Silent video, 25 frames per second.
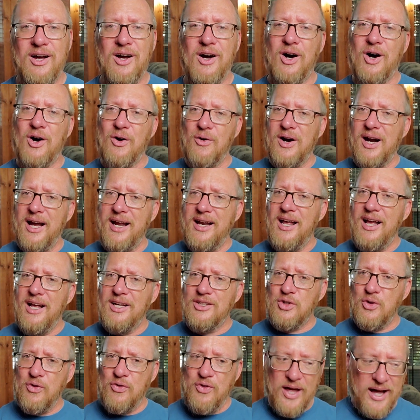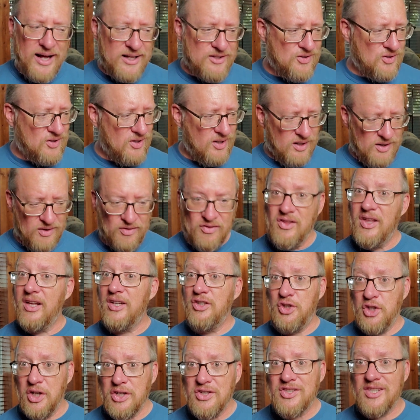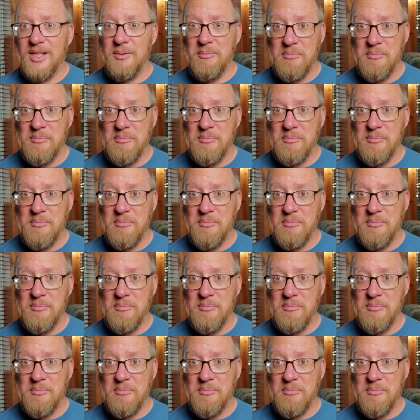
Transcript: All right, so that's just the